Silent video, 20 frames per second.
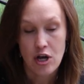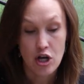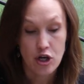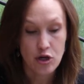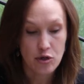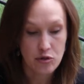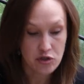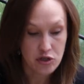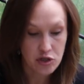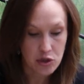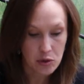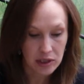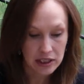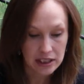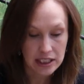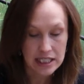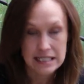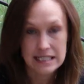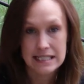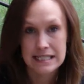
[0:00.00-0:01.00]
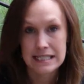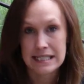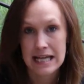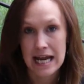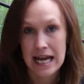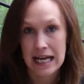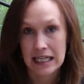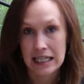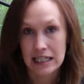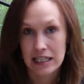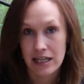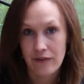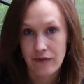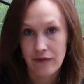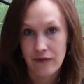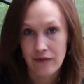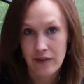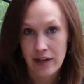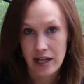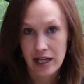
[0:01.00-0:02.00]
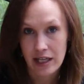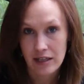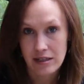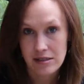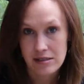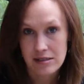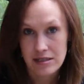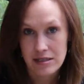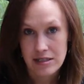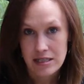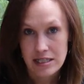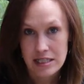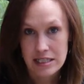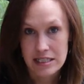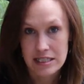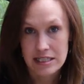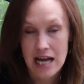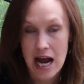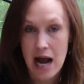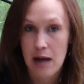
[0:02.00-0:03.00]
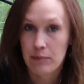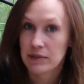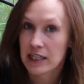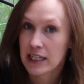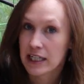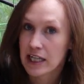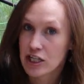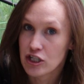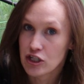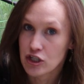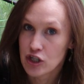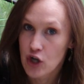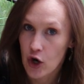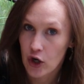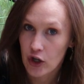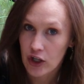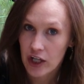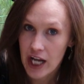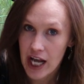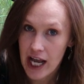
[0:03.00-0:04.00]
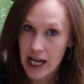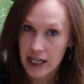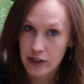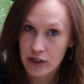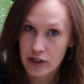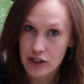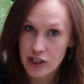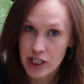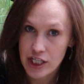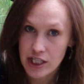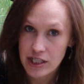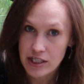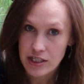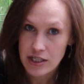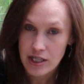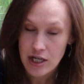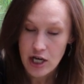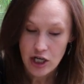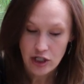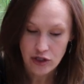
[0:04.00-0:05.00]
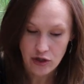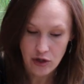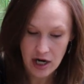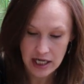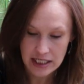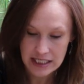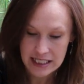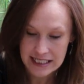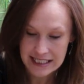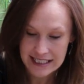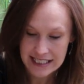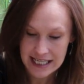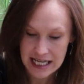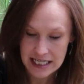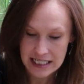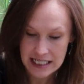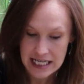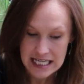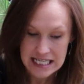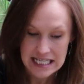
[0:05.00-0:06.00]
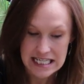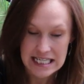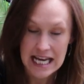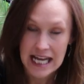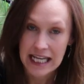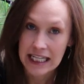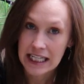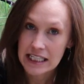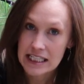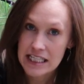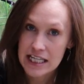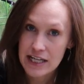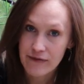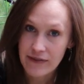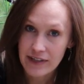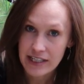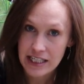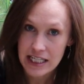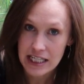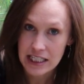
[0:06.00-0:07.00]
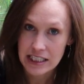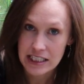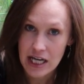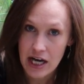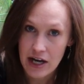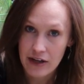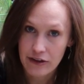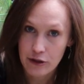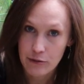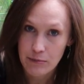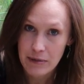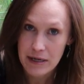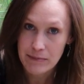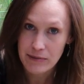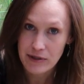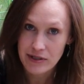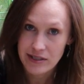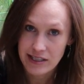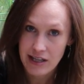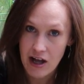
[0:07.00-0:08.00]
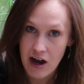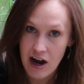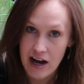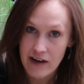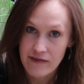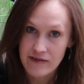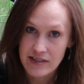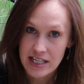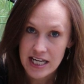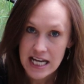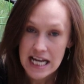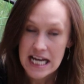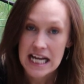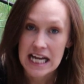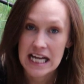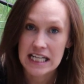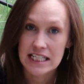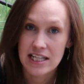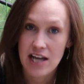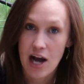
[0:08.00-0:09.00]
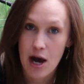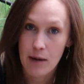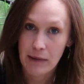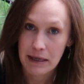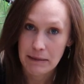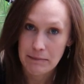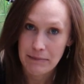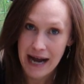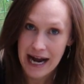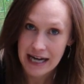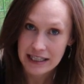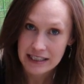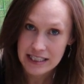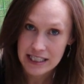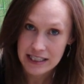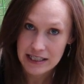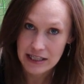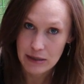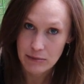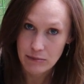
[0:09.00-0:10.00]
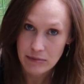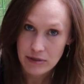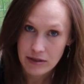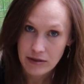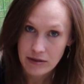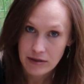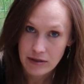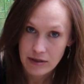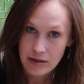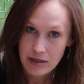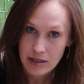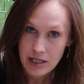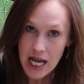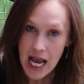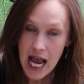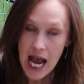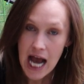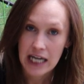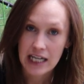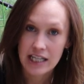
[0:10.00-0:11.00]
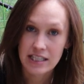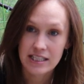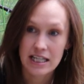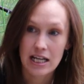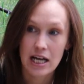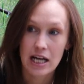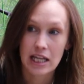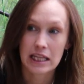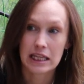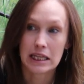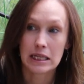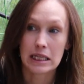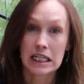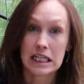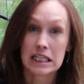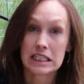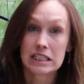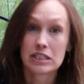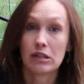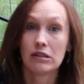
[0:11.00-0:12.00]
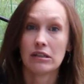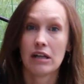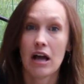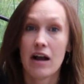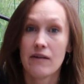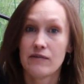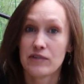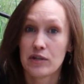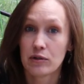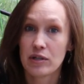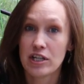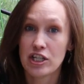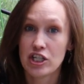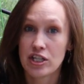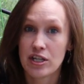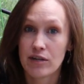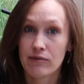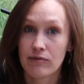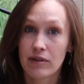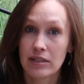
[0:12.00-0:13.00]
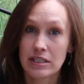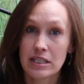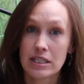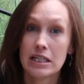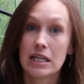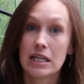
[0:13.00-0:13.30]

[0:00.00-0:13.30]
who's doing these negative things, dabbling in dark energies, trying to send negativity into other people's lives, it's coming back to them. And it's because their lives are each different,